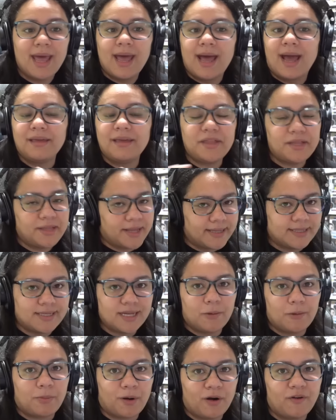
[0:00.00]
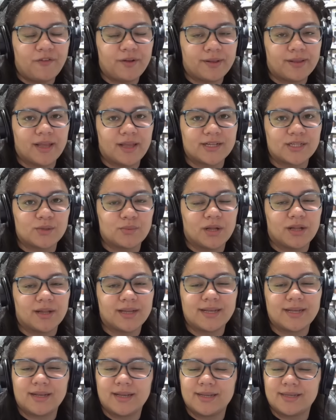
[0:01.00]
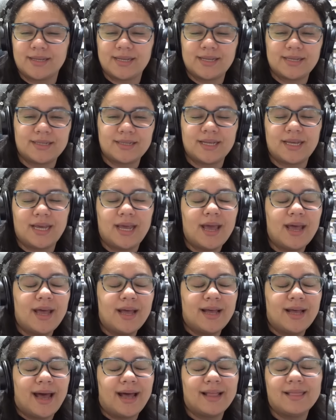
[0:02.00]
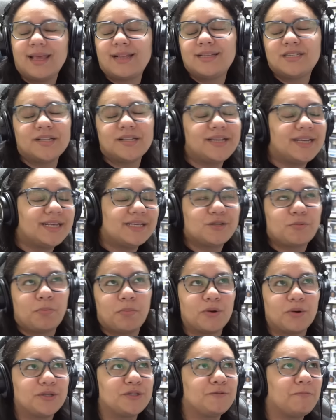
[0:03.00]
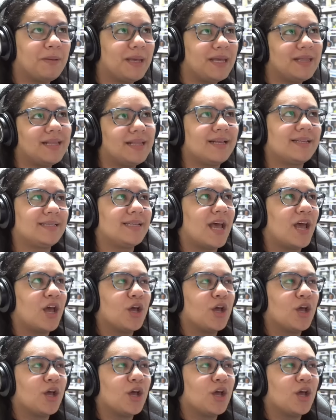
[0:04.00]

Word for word: I think they did it perfectly as well because he, he's the allegedly he's supposed to be this